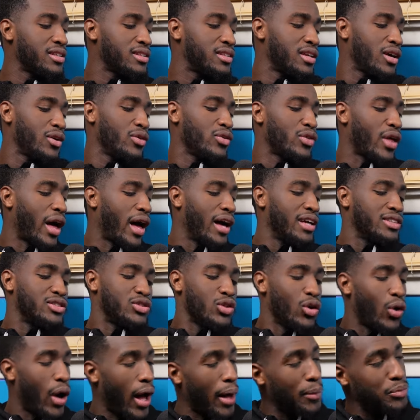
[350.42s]
let me tell you that has
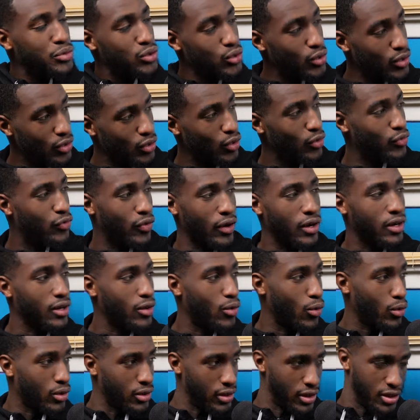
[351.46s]
no absolutely no fucking
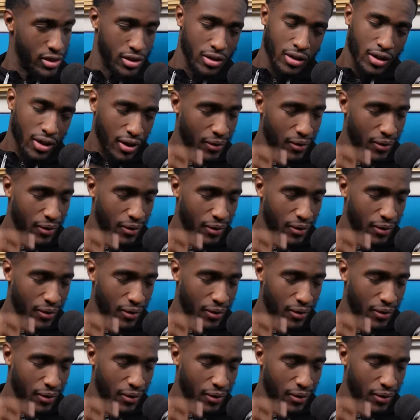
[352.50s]
correlation.